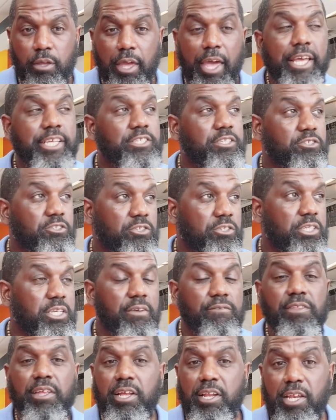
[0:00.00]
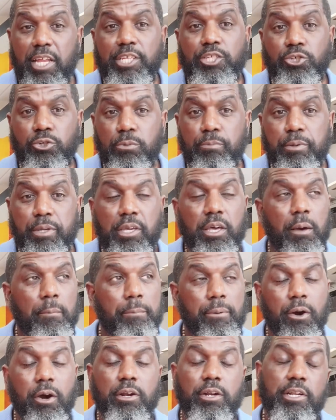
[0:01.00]
and see if they'll let you become
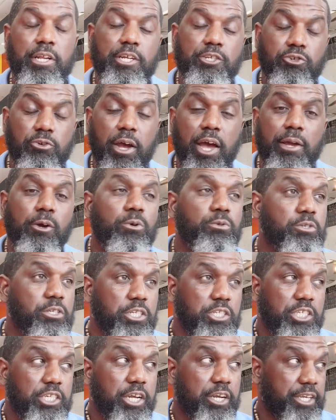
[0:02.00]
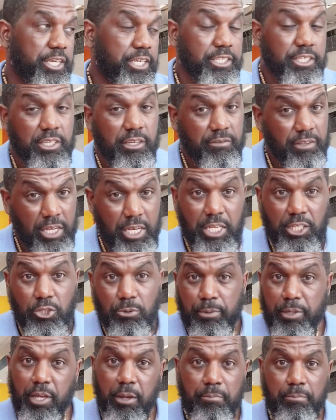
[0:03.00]
part of their tribe. Go to the Cherokee, see if they let
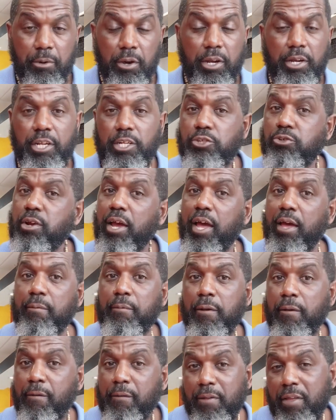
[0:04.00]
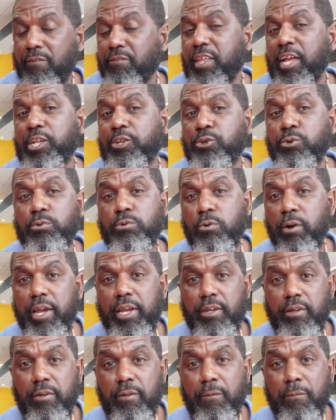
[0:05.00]
you become part of their tribe. If they do,
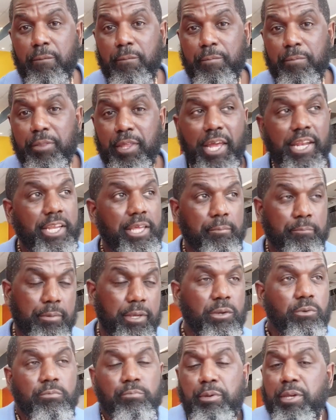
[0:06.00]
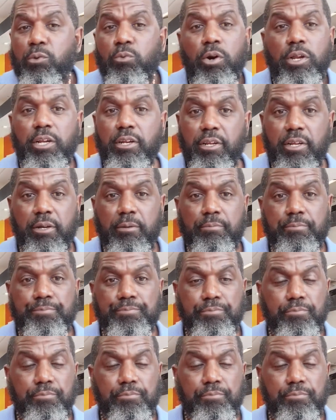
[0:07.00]
great. And then be be one of them.